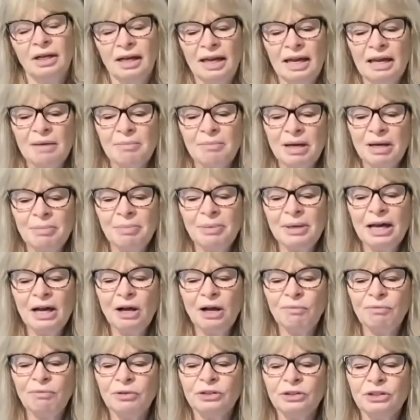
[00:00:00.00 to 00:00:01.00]
It might be
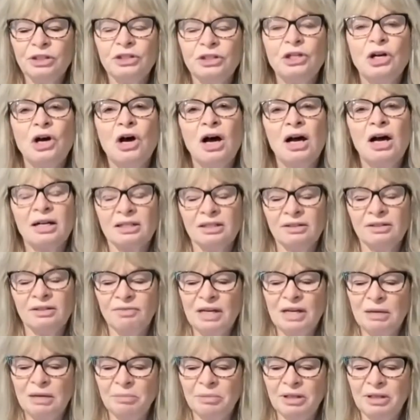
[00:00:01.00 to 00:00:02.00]
helpful to talk to
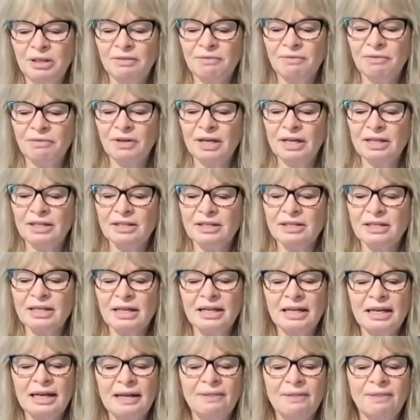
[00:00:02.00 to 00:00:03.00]
family and friends
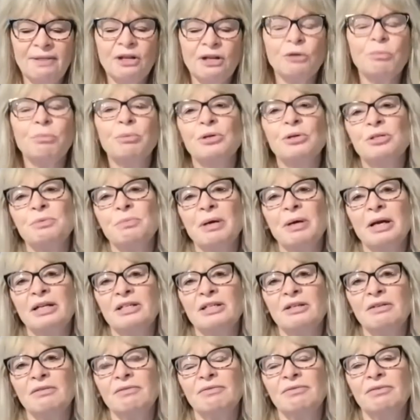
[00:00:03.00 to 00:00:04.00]
and get their
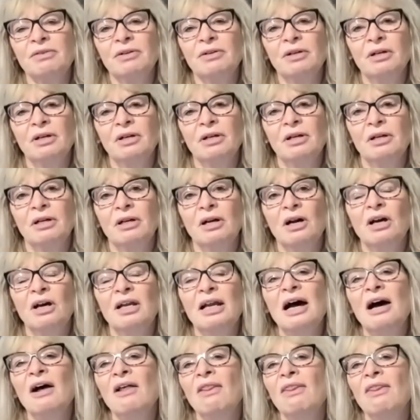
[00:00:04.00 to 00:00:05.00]
perspective on
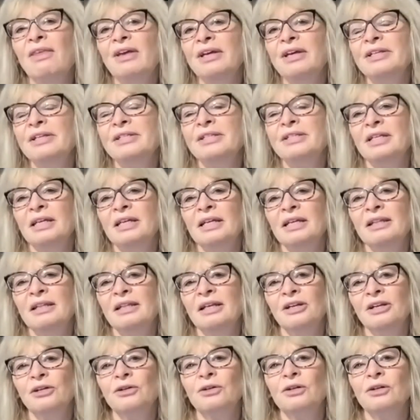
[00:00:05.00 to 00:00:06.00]
how they see
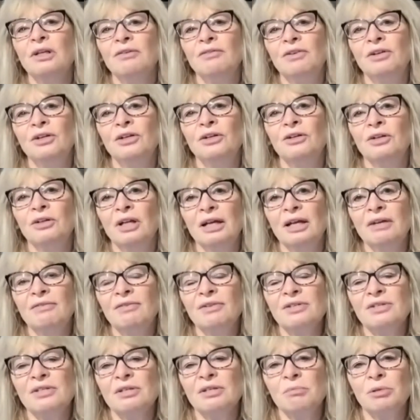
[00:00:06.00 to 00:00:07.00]
that you're living your life
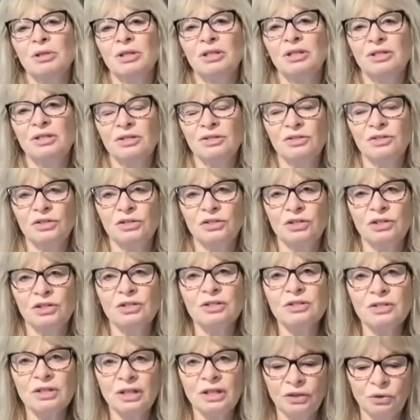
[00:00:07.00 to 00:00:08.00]
and some of the
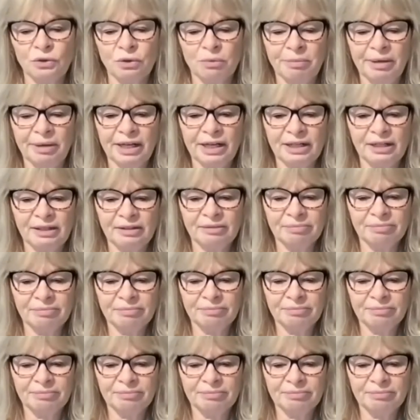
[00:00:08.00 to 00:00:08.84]
decisions that you're making.